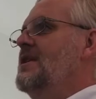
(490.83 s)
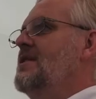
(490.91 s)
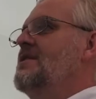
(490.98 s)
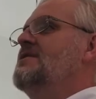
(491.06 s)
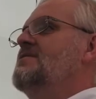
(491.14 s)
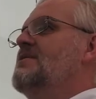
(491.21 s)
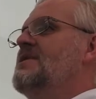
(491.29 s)

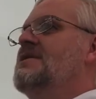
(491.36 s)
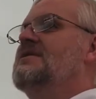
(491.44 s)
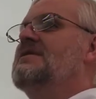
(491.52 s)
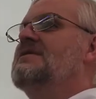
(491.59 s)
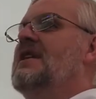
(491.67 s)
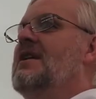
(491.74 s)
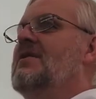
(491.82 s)
but this is
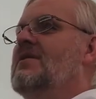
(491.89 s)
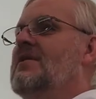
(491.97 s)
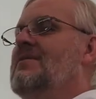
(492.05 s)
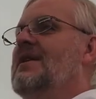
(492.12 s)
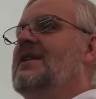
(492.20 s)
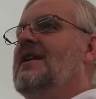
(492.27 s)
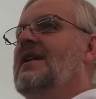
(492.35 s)
now going to be a
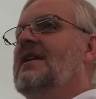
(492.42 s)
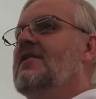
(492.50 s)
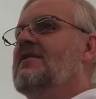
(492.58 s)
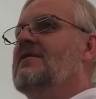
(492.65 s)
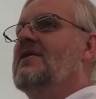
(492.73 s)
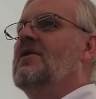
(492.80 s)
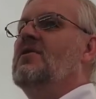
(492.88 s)
king over the
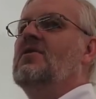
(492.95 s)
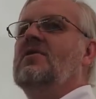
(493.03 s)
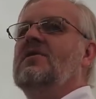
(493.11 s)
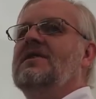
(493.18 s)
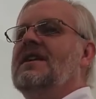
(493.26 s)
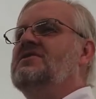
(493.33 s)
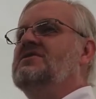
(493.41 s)
whole
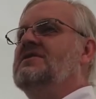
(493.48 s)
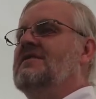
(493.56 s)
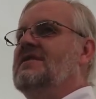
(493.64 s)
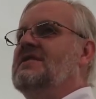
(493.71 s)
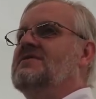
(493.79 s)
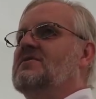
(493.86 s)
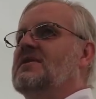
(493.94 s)
nation of
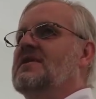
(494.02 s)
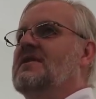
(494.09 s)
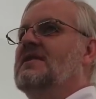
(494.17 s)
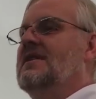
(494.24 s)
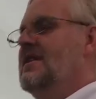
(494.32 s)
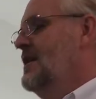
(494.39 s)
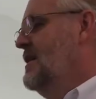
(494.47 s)
Israel.
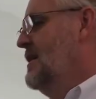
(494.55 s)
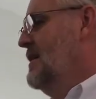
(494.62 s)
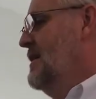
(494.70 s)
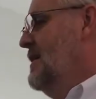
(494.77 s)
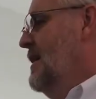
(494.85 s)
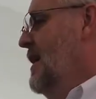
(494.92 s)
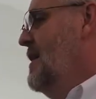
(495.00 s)

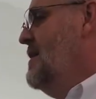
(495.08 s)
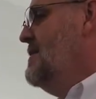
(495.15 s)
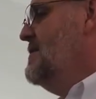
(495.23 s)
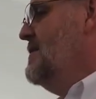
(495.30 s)
And